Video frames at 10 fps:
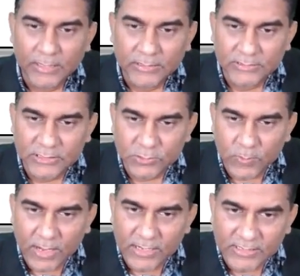This
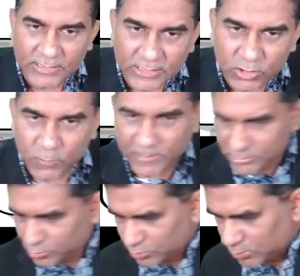one here, you
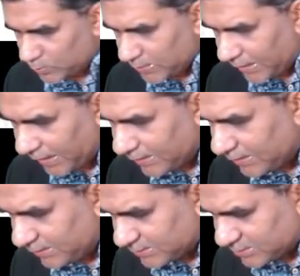must use the word at
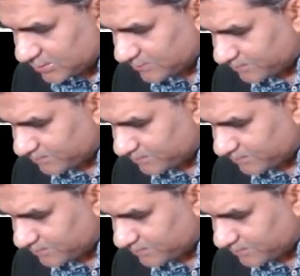least.